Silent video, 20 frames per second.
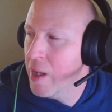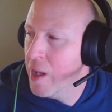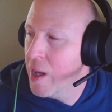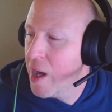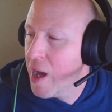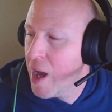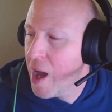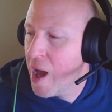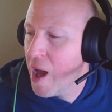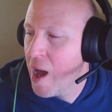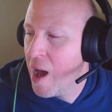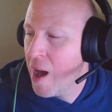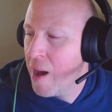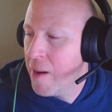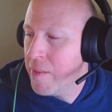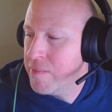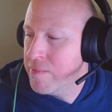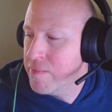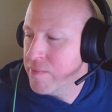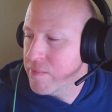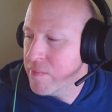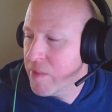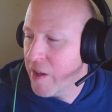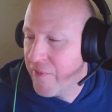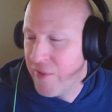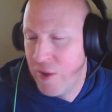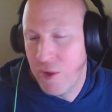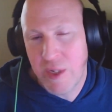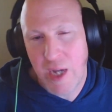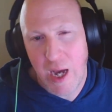A
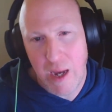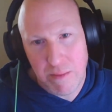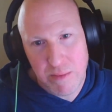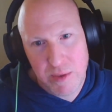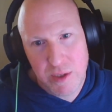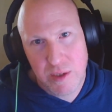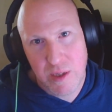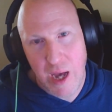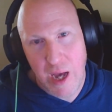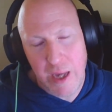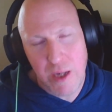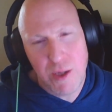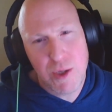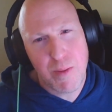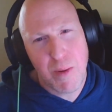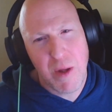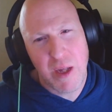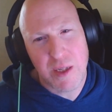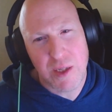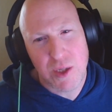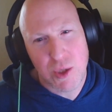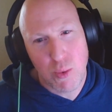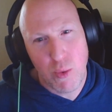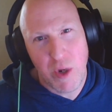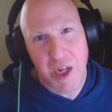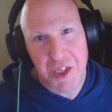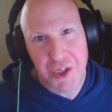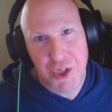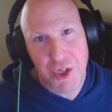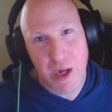few times. I used to play on the
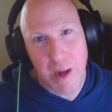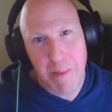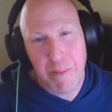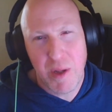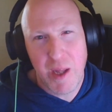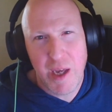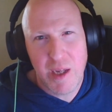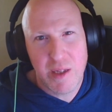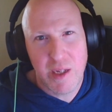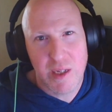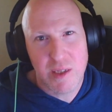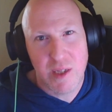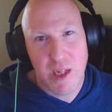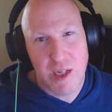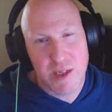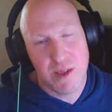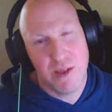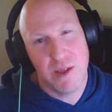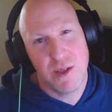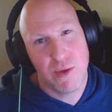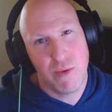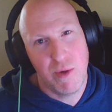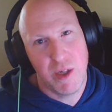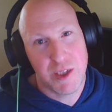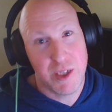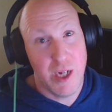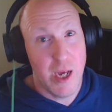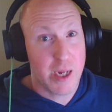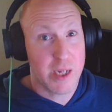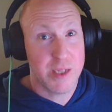Switch. I'm playing things less on the
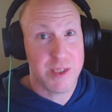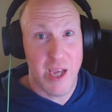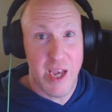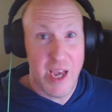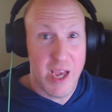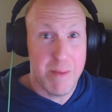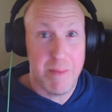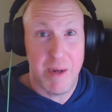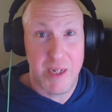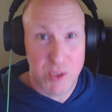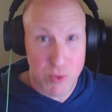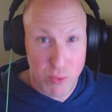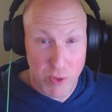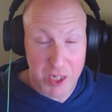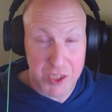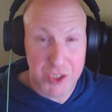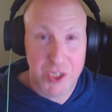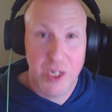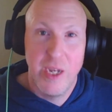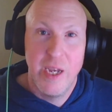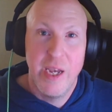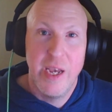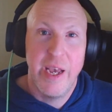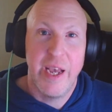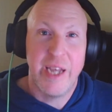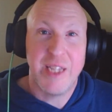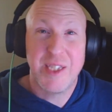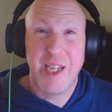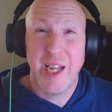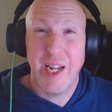Switch, not because I hate my Switch.
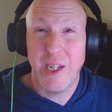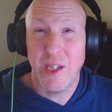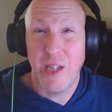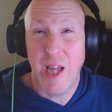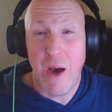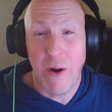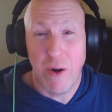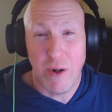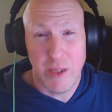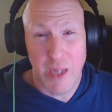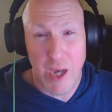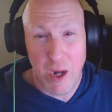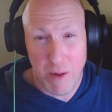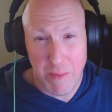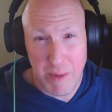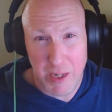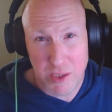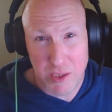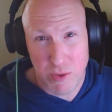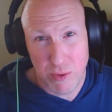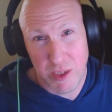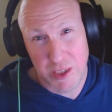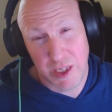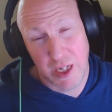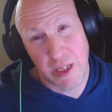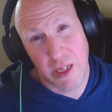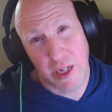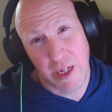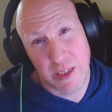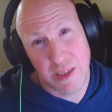It's getting louder and louder, my Switch. I
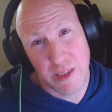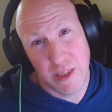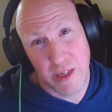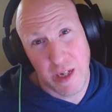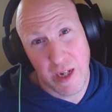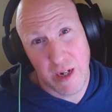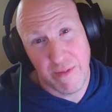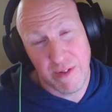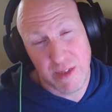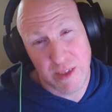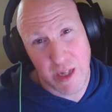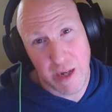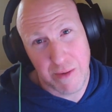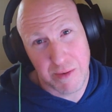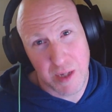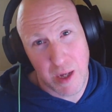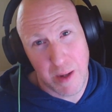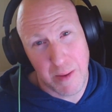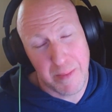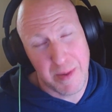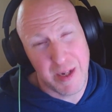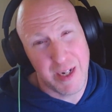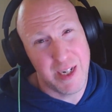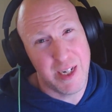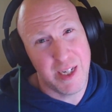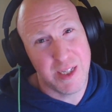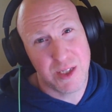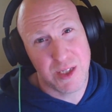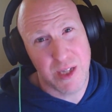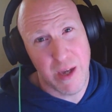think it's at the end of its life cycle. I mean, it
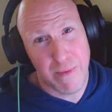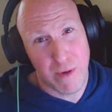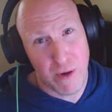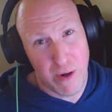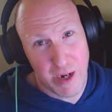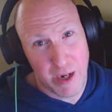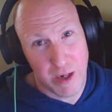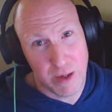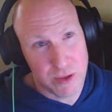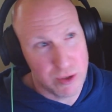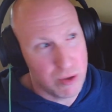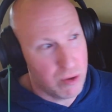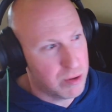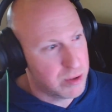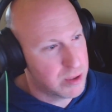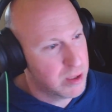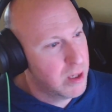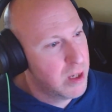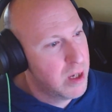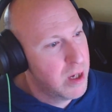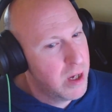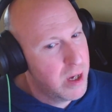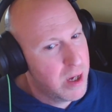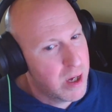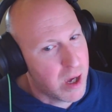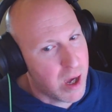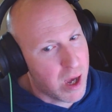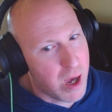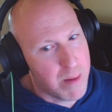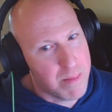is 7 or 8 years old.
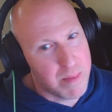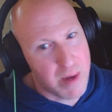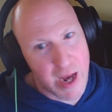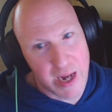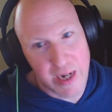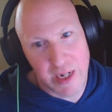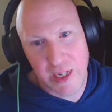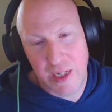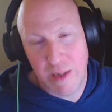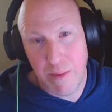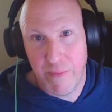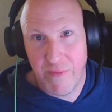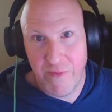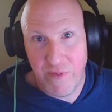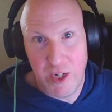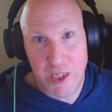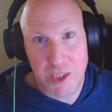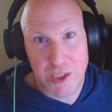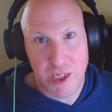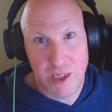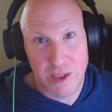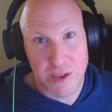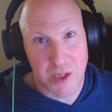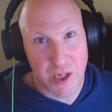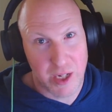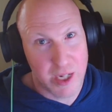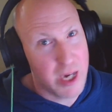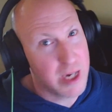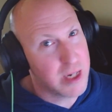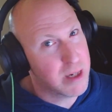I need to finish Tears of the
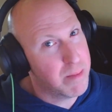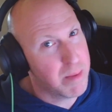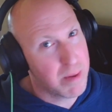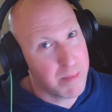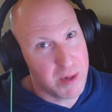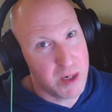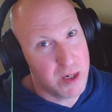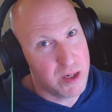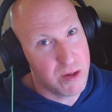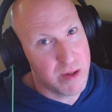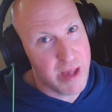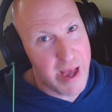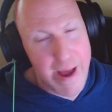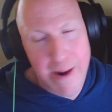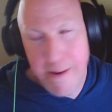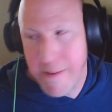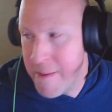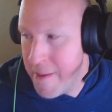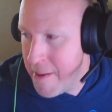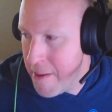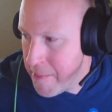Kingdom. I'm going to do that.